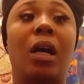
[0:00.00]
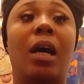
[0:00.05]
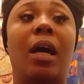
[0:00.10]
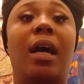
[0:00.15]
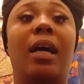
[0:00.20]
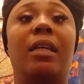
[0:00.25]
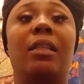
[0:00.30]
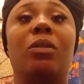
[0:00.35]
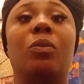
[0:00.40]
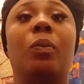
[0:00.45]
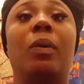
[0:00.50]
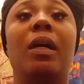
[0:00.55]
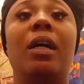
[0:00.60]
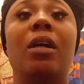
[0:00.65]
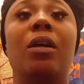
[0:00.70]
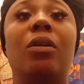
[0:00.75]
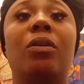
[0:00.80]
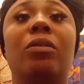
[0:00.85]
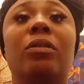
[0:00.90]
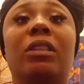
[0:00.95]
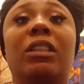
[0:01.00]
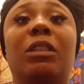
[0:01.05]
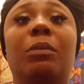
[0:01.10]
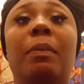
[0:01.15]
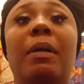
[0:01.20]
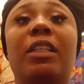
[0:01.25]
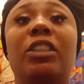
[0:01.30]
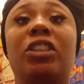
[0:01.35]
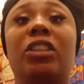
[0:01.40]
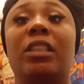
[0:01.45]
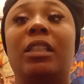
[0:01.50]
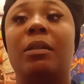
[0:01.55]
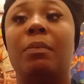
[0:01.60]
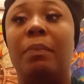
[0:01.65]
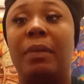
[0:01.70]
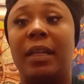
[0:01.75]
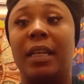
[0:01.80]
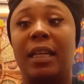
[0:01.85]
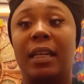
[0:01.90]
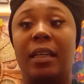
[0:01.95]
as well, especially
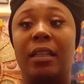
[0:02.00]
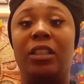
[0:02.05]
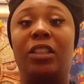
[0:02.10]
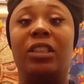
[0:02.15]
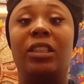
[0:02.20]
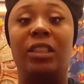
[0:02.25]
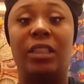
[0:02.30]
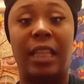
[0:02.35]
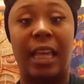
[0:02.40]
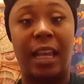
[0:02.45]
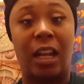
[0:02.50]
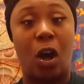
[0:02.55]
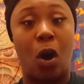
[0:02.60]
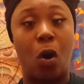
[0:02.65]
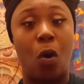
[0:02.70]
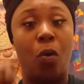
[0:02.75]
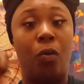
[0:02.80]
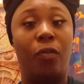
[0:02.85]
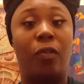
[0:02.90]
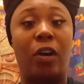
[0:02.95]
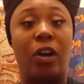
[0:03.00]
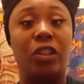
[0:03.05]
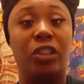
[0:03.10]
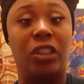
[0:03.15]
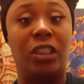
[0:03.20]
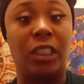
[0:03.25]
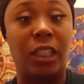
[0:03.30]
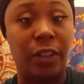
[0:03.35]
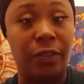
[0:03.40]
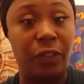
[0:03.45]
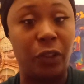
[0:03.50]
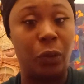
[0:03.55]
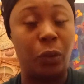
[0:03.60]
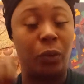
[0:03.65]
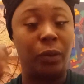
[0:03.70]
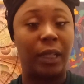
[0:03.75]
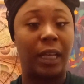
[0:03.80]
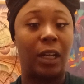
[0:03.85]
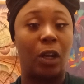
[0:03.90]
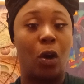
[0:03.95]
being that old version of you,
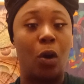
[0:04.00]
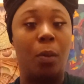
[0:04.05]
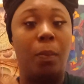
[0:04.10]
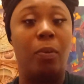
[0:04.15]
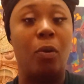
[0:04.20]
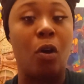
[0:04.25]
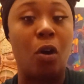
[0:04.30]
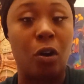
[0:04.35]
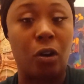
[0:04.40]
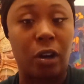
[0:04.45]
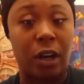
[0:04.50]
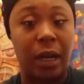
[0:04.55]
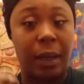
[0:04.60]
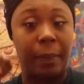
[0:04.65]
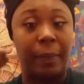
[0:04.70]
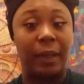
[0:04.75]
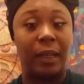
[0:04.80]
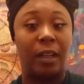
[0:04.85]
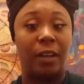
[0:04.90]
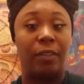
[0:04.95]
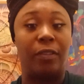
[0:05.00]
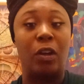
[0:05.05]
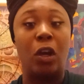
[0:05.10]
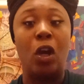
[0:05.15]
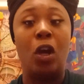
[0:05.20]
that old programming of,